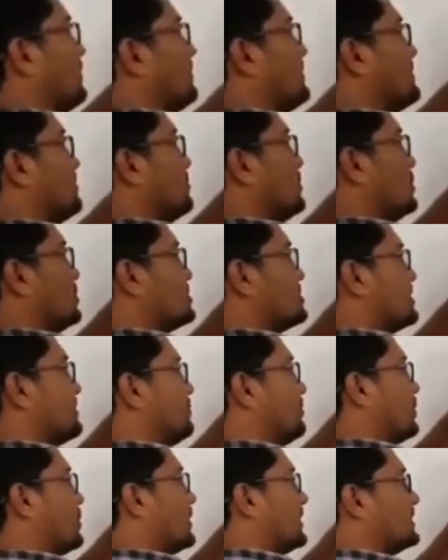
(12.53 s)
the most
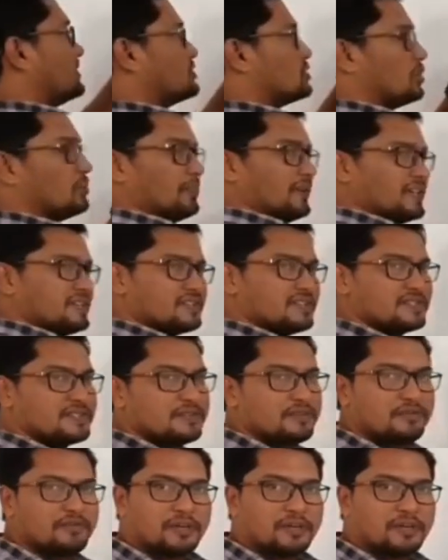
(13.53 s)
important topics